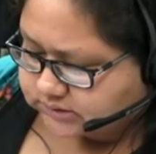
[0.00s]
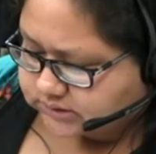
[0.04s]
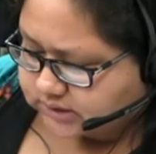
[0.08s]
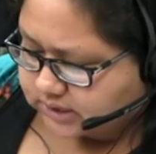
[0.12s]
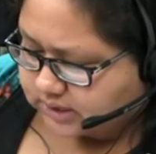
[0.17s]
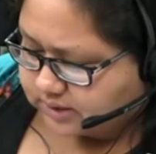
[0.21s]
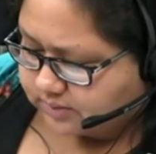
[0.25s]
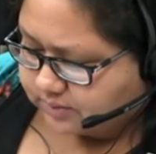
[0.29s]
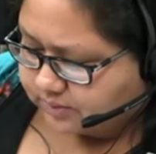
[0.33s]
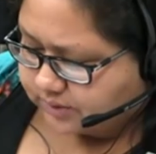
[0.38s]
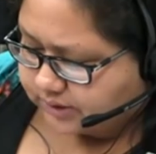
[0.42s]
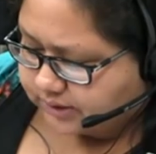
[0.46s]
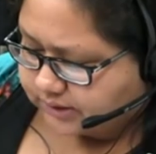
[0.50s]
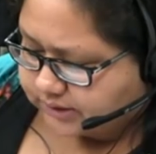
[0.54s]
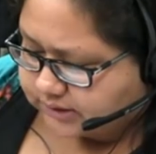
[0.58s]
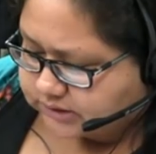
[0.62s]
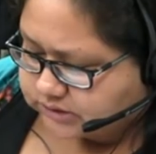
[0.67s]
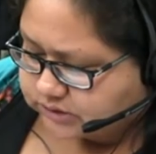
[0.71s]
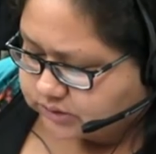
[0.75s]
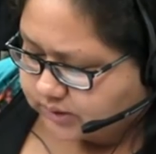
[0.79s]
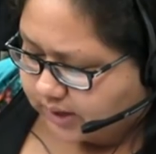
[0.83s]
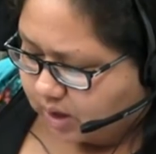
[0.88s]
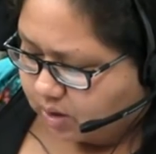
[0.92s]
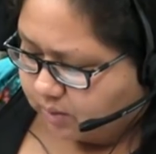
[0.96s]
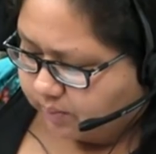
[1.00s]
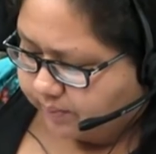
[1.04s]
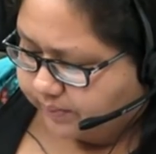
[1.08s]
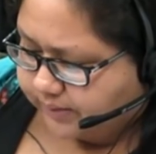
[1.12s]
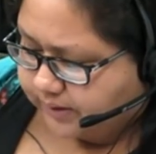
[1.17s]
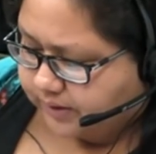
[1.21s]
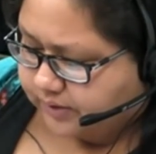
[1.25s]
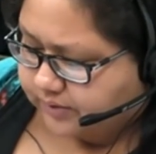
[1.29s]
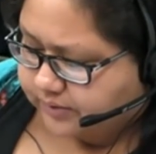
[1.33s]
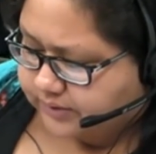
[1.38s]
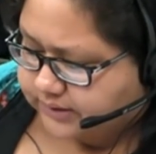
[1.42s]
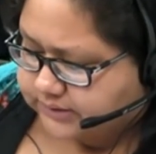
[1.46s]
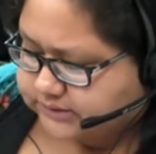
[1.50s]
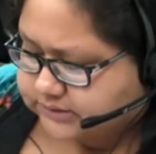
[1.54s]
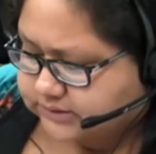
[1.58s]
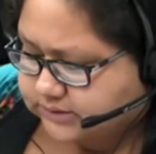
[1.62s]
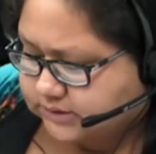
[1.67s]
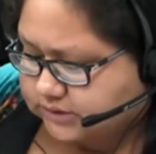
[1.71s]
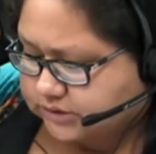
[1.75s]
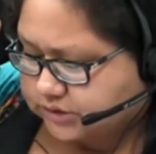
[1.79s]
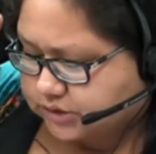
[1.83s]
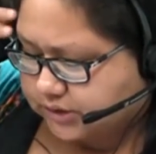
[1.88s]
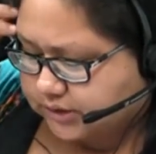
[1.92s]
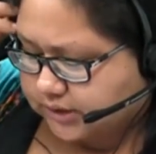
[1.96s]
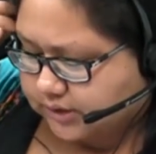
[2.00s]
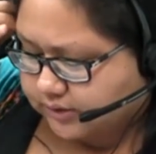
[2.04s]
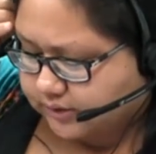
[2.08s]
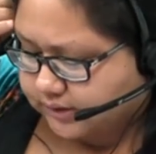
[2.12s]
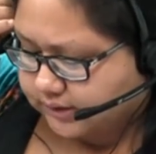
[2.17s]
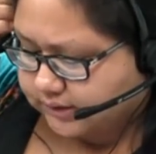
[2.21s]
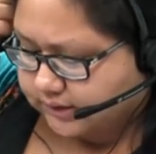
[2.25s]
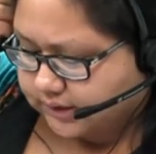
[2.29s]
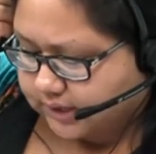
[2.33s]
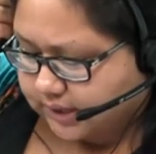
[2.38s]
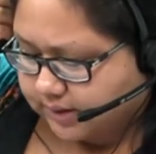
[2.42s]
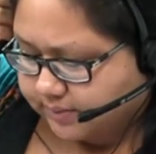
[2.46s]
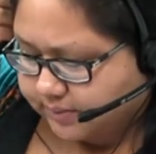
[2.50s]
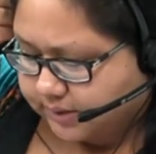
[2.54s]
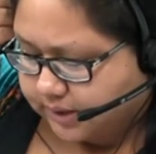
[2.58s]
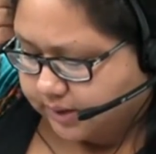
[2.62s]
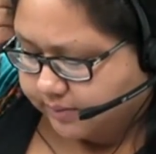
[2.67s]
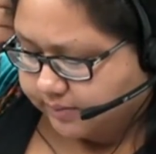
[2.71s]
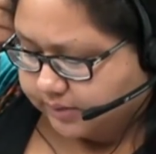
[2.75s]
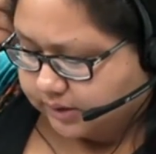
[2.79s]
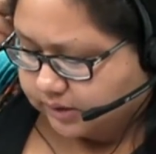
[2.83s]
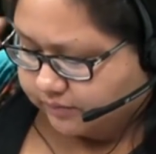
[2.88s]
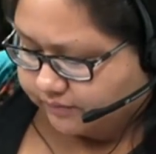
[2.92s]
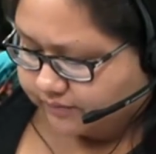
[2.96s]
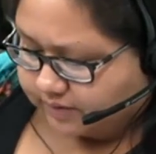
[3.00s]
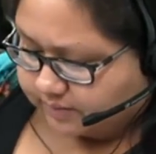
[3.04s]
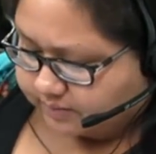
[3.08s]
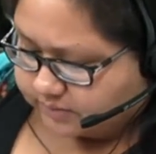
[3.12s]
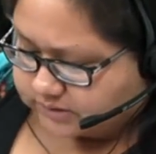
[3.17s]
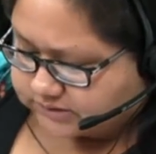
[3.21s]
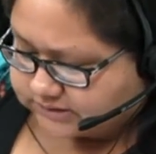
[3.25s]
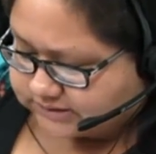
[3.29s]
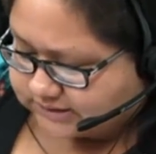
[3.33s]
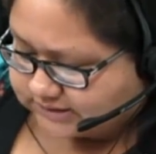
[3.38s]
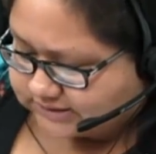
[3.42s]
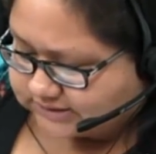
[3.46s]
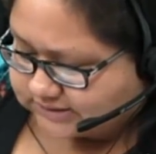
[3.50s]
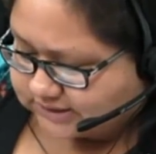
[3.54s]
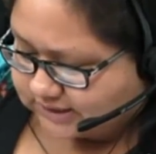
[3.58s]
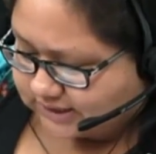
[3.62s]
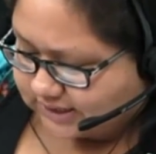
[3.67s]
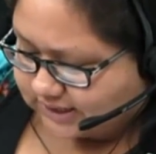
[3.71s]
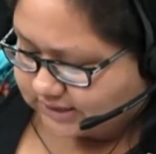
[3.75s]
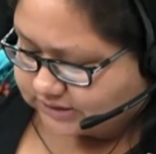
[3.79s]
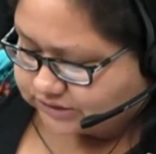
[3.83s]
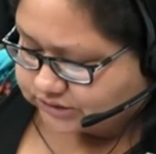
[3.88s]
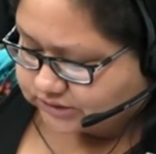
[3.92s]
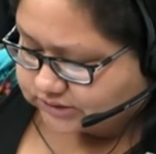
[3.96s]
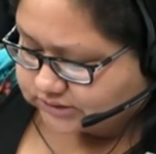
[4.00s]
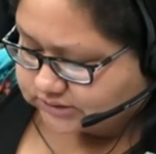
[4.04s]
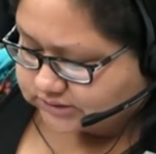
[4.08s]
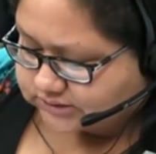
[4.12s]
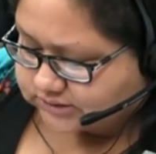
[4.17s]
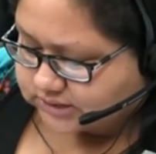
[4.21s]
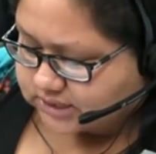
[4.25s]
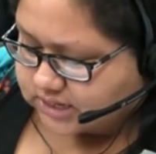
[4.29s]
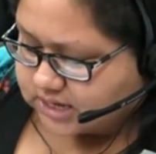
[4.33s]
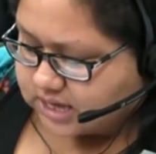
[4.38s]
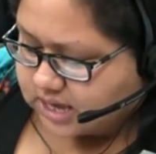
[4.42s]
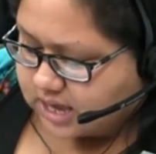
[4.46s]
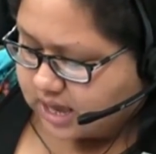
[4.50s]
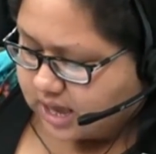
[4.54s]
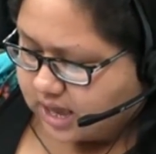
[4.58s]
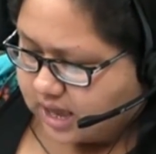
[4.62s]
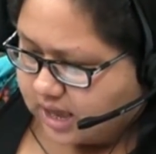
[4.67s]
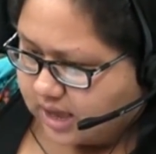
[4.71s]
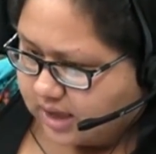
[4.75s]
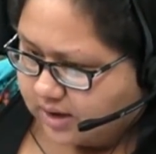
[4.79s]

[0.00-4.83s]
The latest polls have shown that less than half of them know who's running in their respective districts.